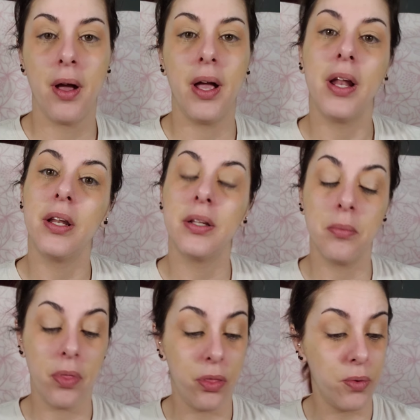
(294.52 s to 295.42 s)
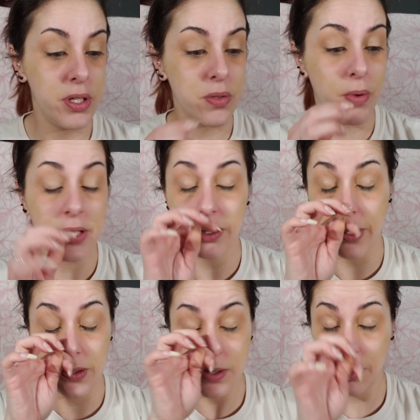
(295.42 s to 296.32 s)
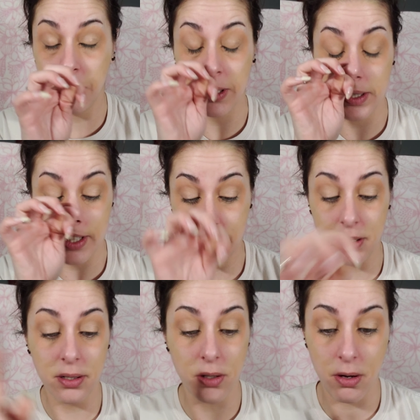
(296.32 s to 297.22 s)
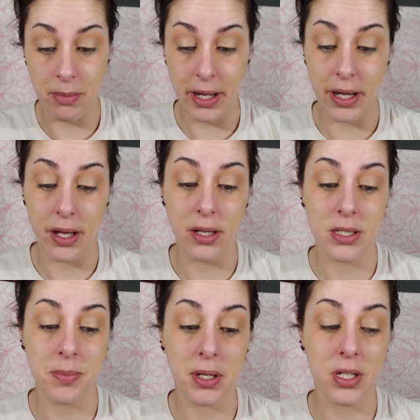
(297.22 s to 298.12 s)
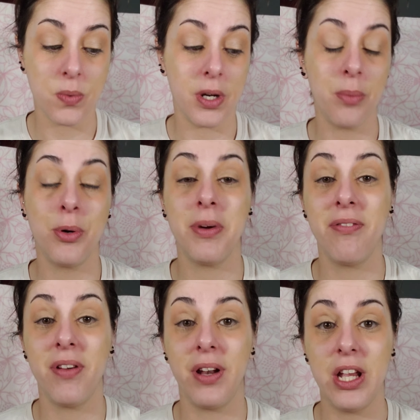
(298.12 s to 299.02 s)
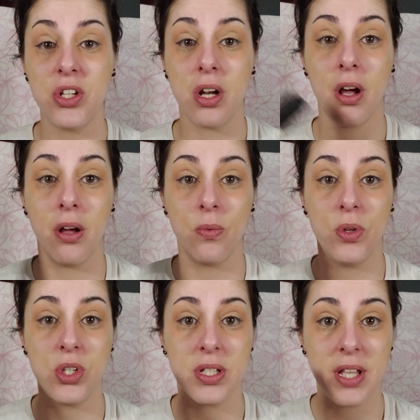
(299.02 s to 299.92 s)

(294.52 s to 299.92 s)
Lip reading: And the reason why I started using my concealer on my eye is because when I put my foundation on, which is